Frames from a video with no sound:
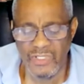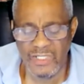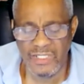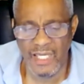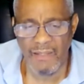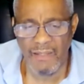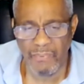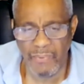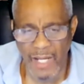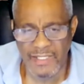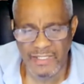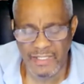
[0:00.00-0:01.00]
same
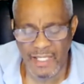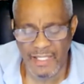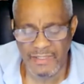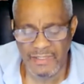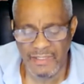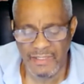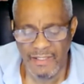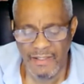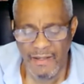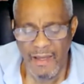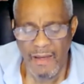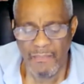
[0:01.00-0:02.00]
process,
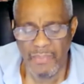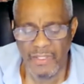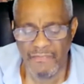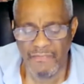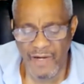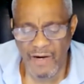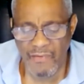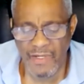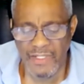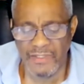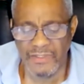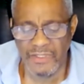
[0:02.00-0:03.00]
but vary
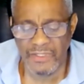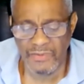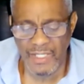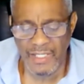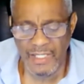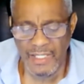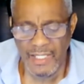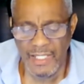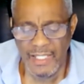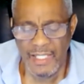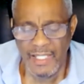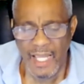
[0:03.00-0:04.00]
the degree
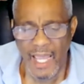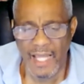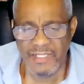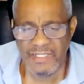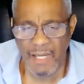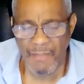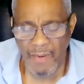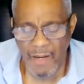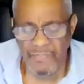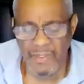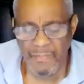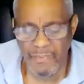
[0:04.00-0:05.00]
and step
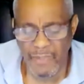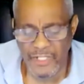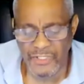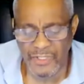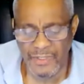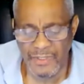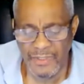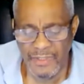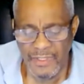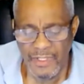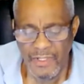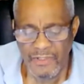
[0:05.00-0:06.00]
up the pressure
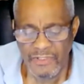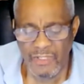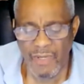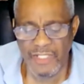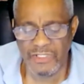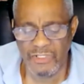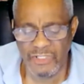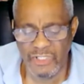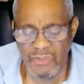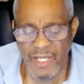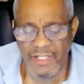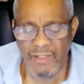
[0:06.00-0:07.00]
so as to
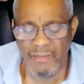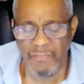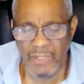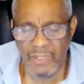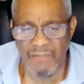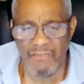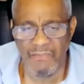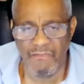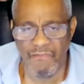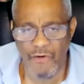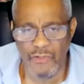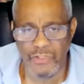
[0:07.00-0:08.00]
do a complete
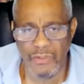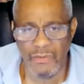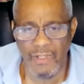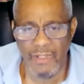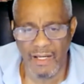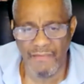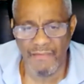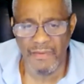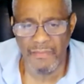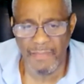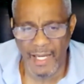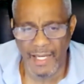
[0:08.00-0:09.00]
reversal of the
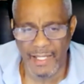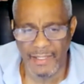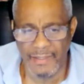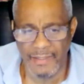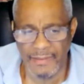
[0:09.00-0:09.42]
mind.